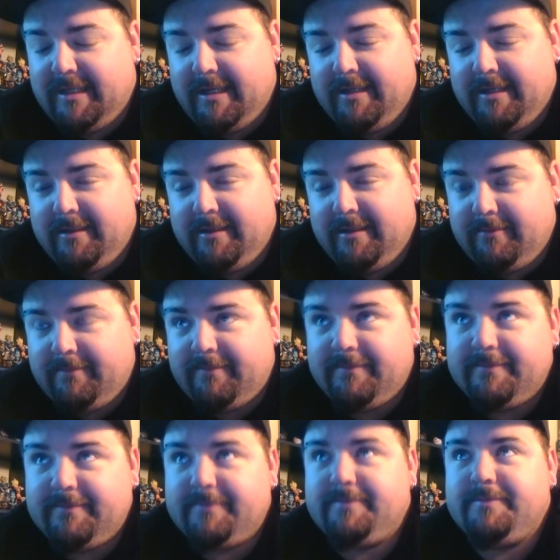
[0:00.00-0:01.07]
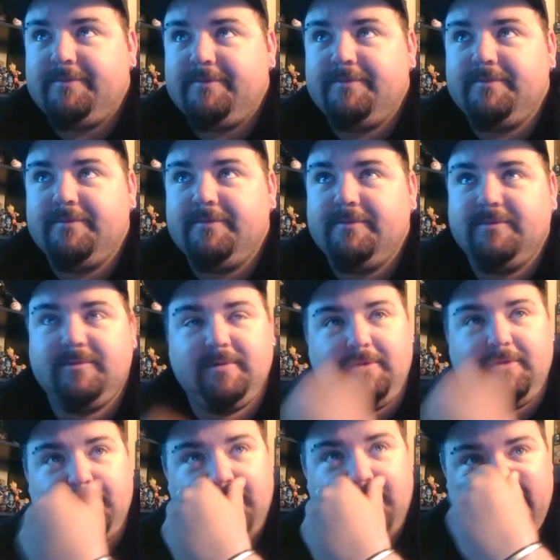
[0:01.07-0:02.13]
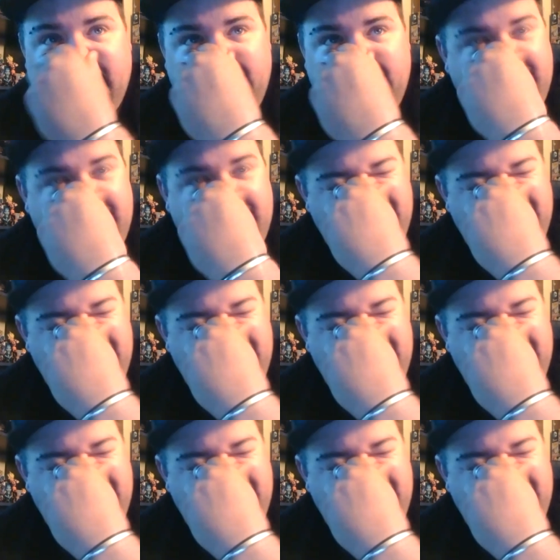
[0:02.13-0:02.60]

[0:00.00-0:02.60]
a rough